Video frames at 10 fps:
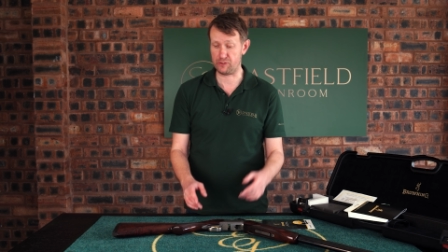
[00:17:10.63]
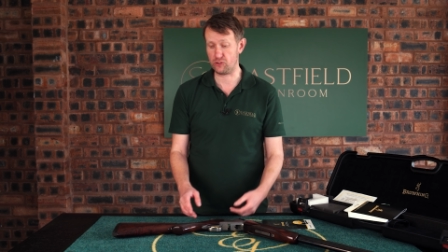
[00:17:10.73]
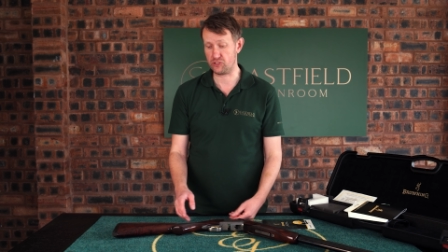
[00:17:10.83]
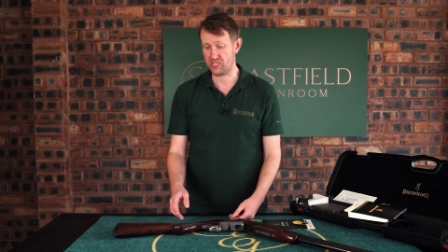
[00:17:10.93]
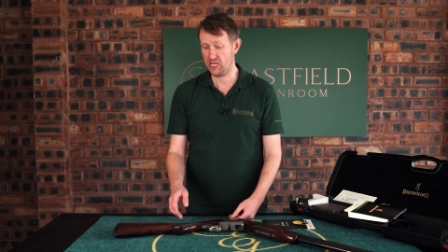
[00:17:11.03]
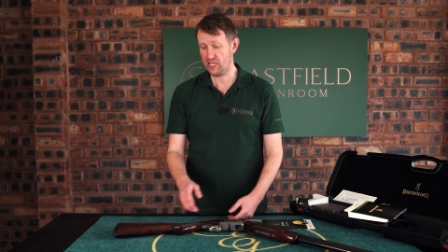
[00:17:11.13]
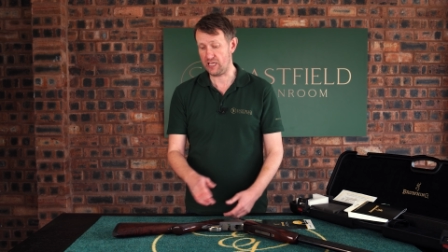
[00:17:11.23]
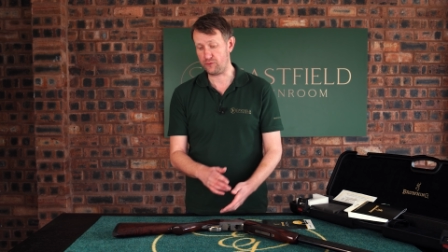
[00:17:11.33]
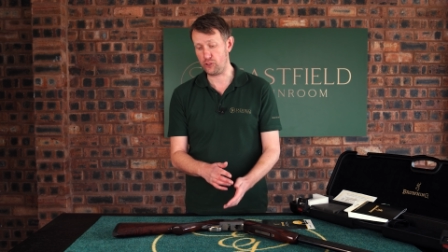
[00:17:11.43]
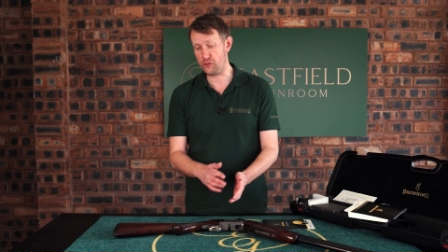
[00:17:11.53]
because
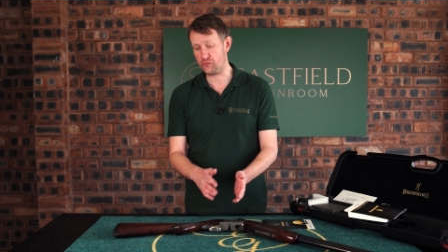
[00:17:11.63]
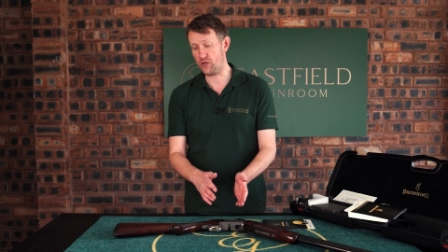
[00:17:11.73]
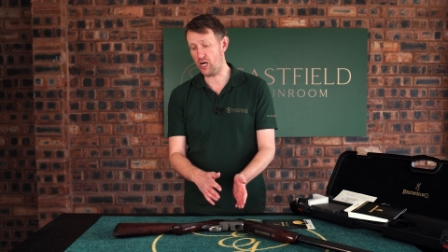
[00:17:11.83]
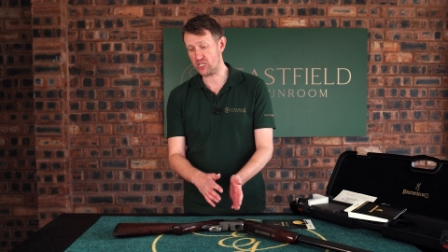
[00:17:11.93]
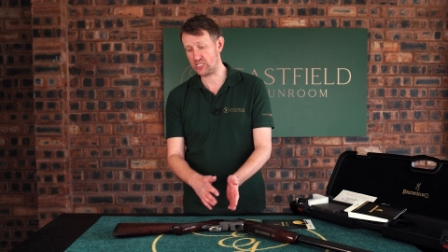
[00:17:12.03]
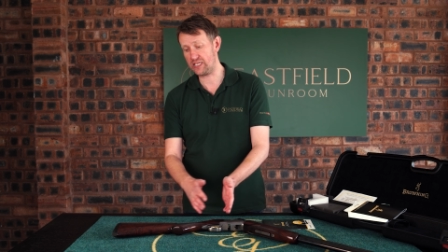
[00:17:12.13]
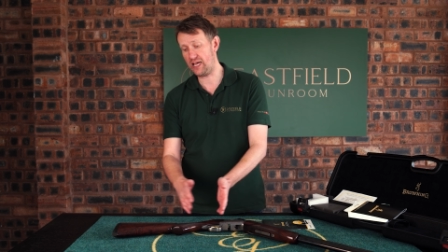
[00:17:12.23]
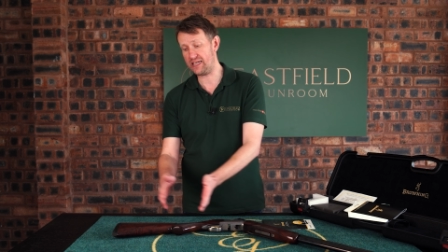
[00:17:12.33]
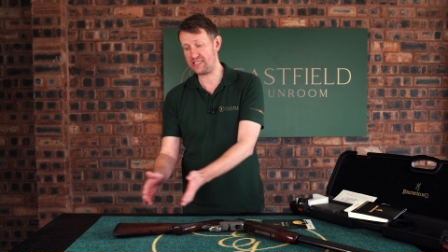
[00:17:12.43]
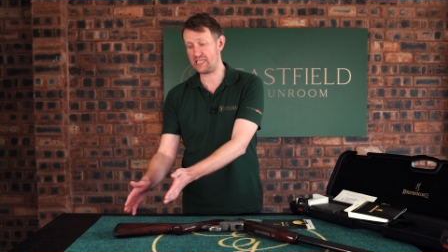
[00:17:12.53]
if you'd have got a
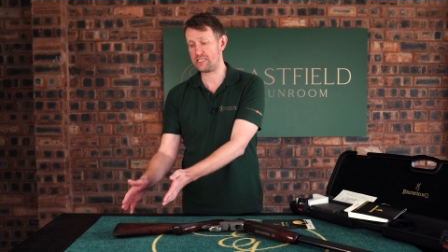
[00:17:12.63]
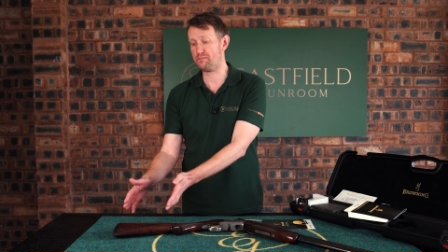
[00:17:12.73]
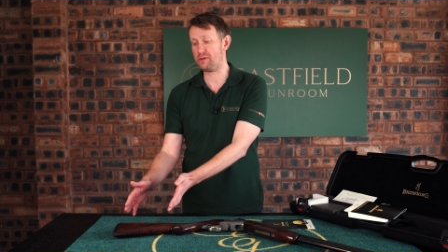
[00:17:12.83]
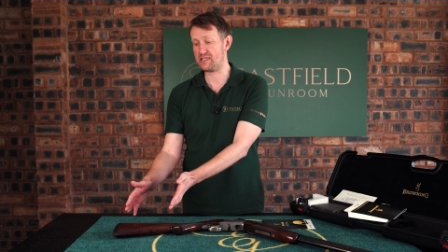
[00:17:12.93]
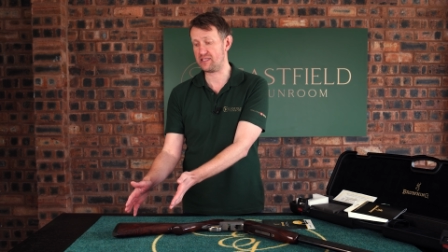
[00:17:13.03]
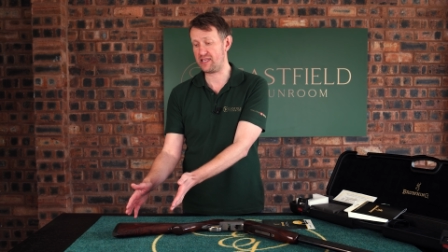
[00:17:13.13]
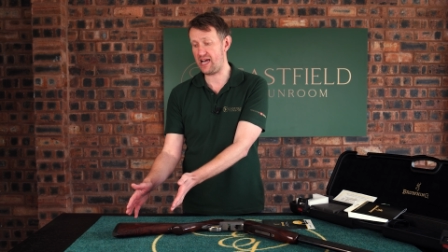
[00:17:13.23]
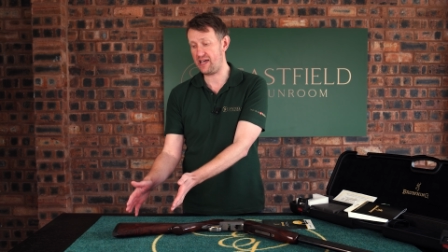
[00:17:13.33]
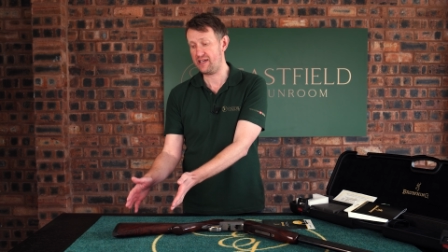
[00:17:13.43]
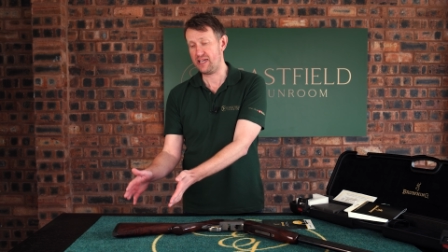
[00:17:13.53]
slightly denser piece of
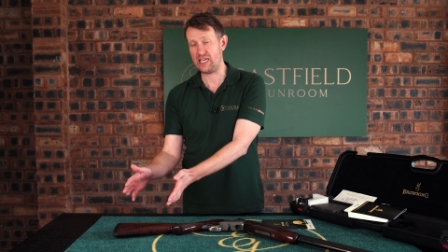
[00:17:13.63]
that,